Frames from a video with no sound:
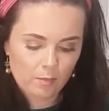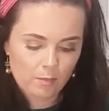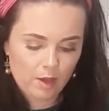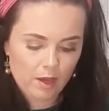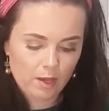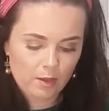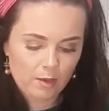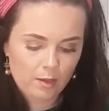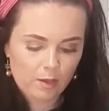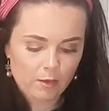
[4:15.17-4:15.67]

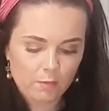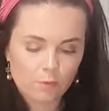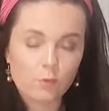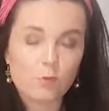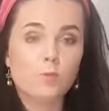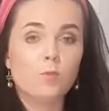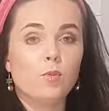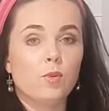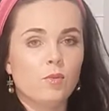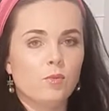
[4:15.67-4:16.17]
My food
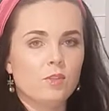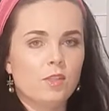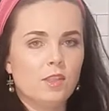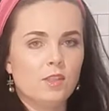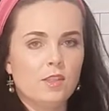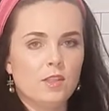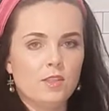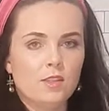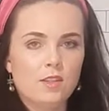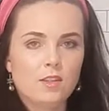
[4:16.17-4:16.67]

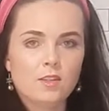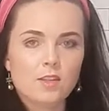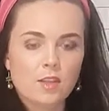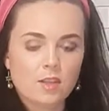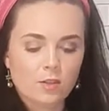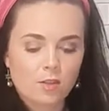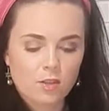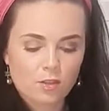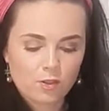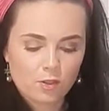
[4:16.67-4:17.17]
processor, as I
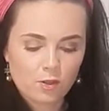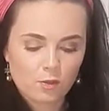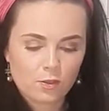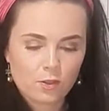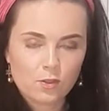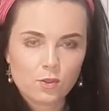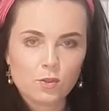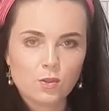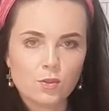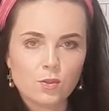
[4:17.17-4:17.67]
said, is going
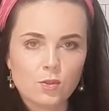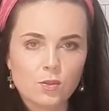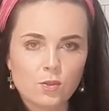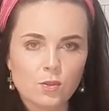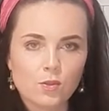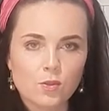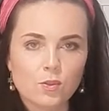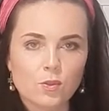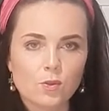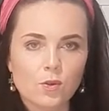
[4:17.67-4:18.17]
to
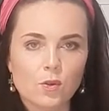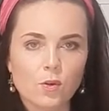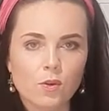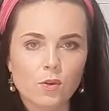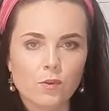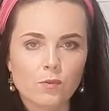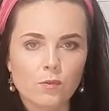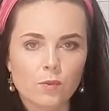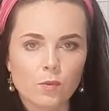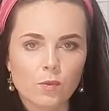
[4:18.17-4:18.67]
do all
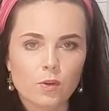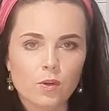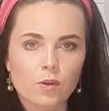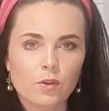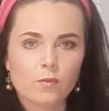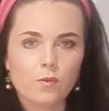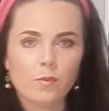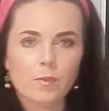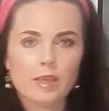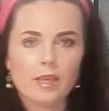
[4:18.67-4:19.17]
of the work
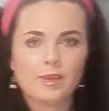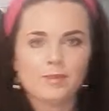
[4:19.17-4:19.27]
for me.